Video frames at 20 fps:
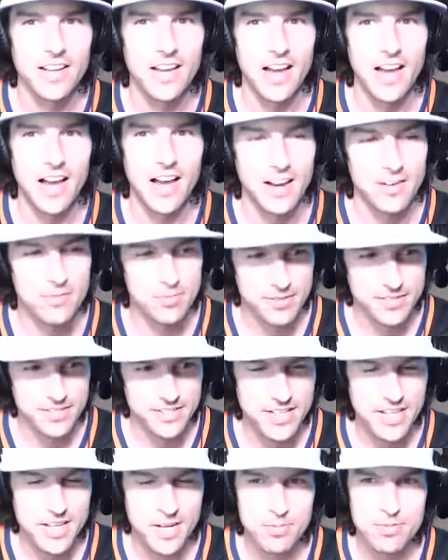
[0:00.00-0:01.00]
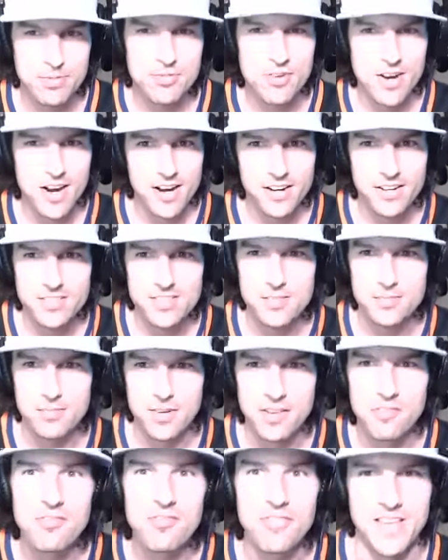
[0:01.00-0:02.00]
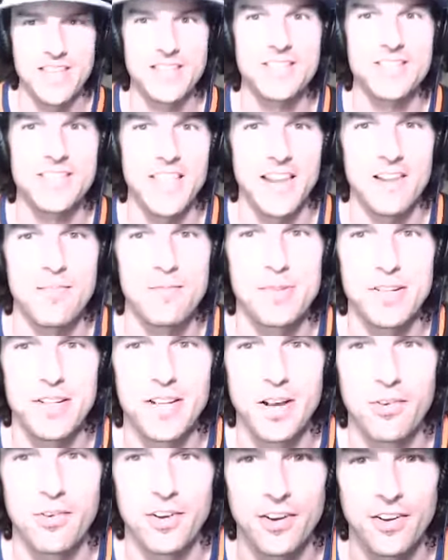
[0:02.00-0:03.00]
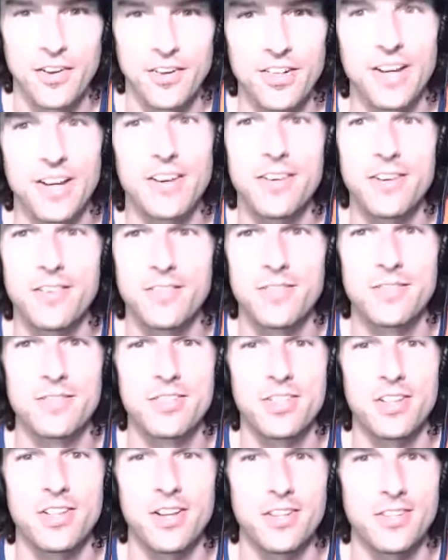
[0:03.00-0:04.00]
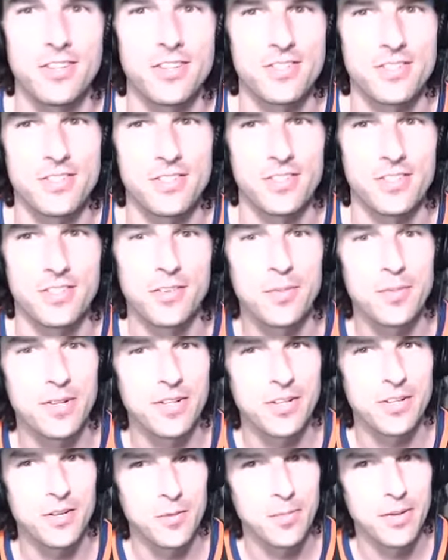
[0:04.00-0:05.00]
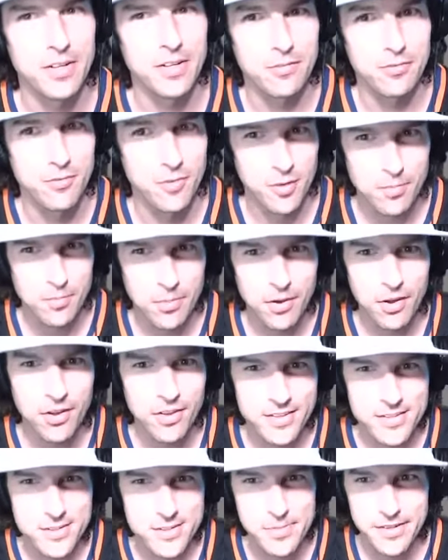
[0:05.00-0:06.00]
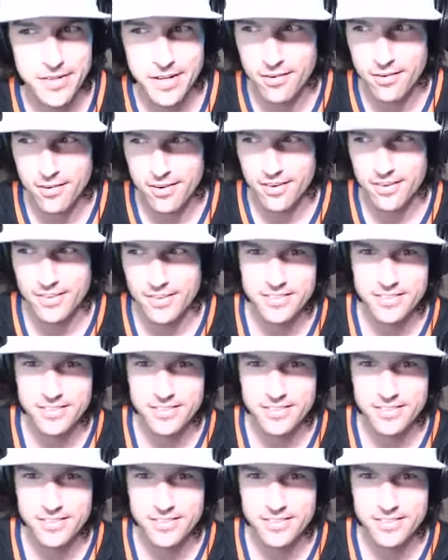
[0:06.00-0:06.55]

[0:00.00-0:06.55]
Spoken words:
I've been keeping track of some events that have been going on. I don't know if you saw, there's a little bit of European football that's been going on.